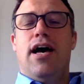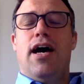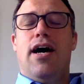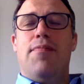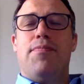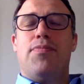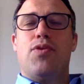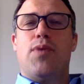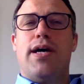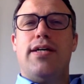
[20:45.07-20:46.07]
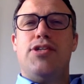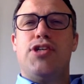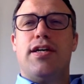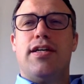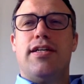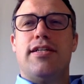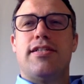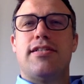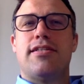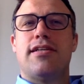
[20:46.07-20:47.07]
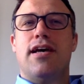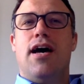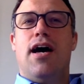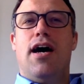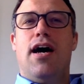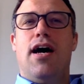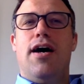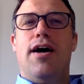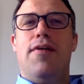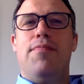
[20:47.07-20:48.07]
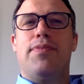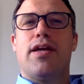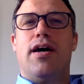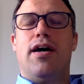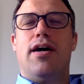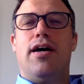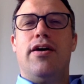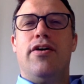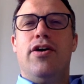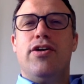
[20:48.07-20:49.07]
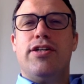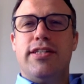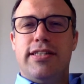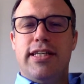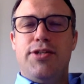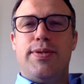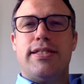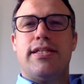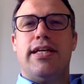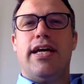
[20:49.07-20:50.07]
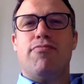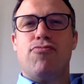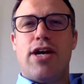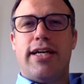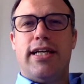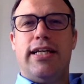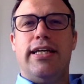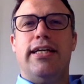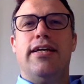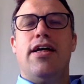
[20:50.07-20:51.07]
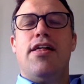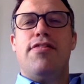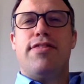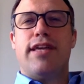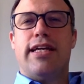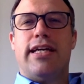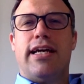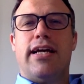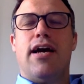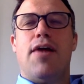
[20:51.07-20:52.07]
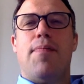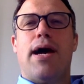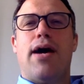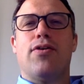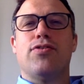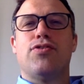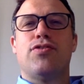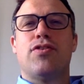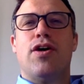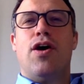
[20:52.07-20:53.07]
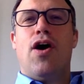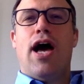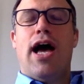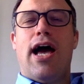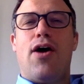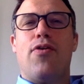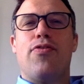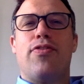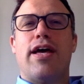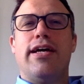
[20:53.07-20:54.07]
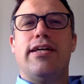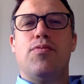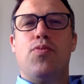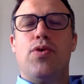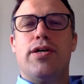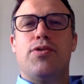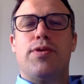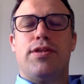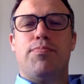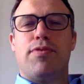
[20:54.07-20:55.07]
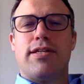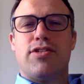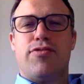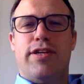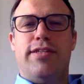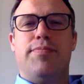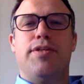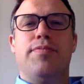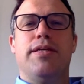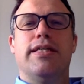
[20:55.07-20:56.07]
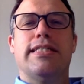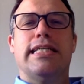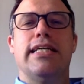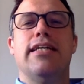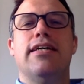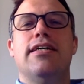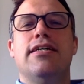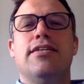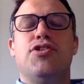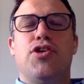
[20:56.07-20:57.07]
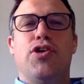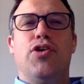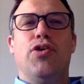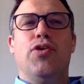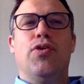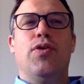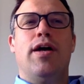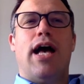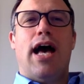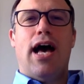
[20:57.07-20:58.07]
where journalists are continuously and regularly thinking about how they can work with the press freedom community to